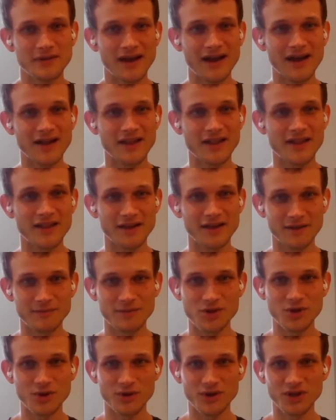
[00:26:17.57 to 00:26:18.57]
as I'm
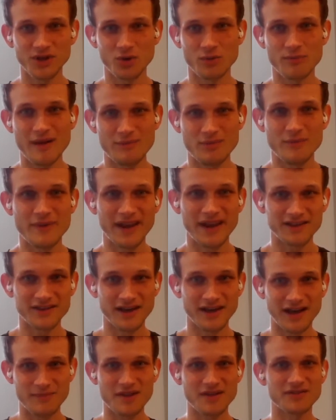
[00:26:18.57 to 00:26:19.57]
sure you remember many
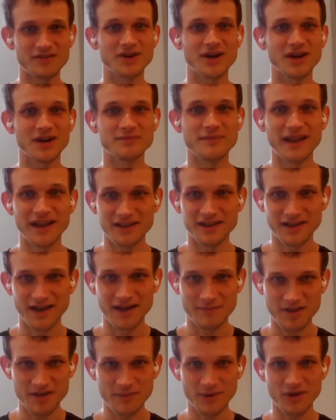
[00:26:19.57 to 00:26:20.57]
times, I've talked many
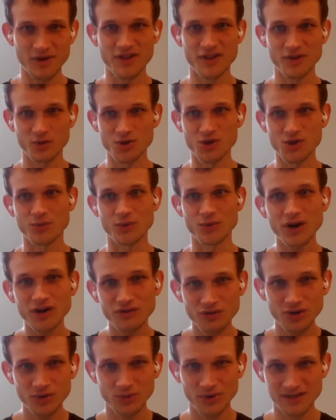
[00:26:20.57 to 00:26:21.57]
times about social
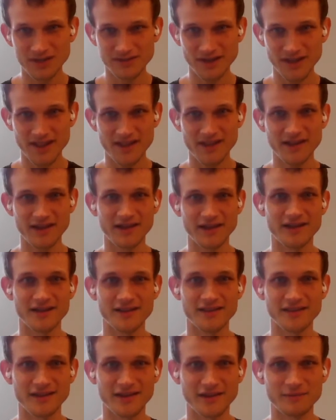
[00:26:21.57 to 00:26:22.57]
recovery wallets,
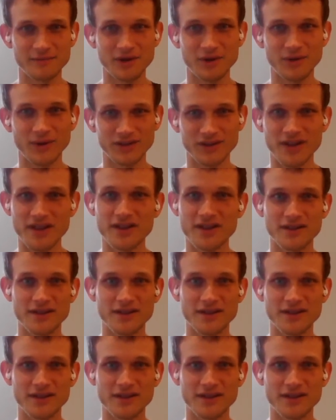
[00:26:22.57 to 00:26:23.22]
and in the